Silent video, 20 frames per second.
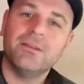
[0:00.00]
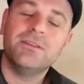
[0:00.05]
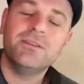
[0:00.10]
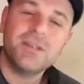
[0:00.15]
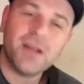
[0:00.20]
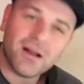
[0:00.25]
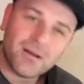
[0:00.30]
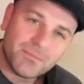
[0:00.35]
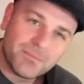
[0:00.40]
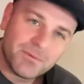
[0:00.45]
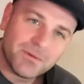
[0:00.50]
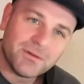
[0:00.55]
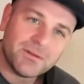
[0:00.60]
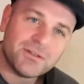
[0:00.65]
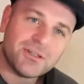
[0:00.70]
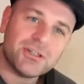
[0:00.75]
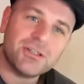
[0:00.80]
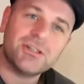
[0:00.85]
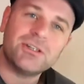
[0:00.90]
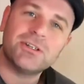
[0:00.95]
jump and
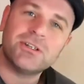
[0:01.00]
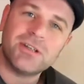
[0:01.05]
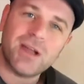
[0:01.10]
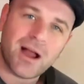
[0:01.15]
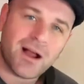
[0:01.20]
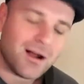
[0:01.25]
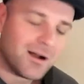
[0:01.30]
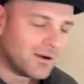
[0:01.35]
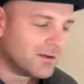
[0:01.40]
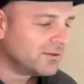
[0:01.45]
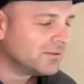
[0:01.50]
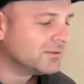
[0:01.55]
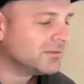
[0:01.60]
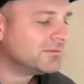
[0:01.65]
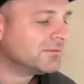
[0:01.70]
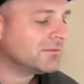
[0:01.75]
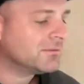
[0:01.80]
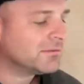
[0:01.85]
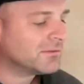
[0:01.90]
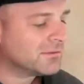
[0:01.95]
shout,
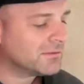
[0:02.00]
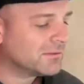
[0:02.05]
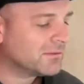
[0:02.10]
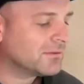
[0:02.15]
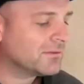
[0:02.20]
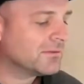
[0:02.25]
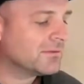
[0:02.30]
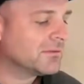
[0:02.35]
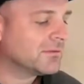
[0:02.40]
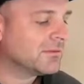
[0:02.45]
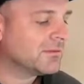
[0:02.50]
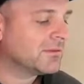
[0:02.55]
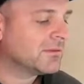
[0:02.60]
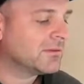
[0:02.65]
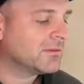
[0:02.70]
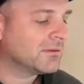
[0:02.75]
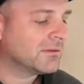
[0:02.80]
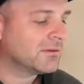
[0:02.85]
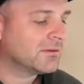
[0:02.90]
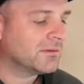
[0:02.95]

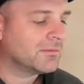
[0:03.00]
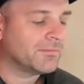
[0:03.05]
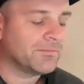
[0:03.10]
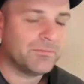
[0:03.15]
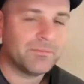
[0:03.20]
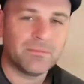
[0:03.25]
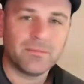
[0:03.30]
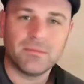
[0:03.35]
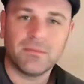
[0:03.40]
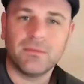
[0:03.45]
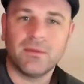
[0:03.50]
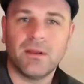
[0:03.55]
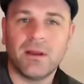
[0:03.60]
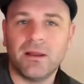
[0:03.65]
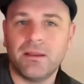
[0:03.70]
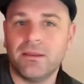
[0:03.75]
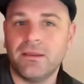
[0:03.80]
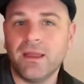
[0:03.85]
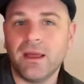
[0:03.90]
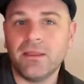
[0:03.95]
and
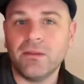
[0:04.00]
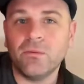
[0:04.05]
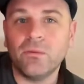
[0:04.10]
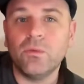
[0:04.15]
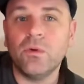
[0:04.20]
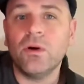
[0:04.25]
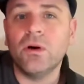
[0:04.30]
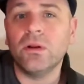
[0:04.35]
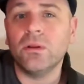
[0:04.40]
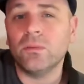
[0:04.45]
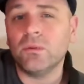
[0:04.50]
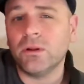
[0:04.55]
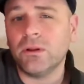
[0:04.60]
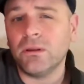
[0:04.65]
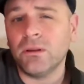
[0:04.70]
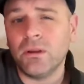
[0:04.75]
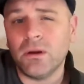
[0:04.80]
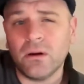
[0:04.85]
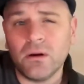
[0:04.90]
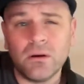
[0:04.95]
then the world will
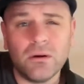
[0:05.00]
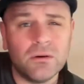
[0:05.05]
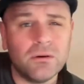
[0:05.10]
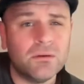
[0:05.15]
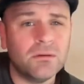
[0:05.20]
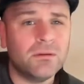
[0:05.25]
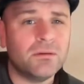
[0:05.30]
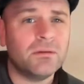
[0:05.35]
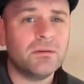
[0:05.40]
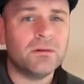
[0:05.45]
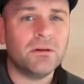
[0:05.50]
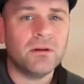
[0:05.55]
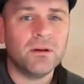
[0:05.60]
know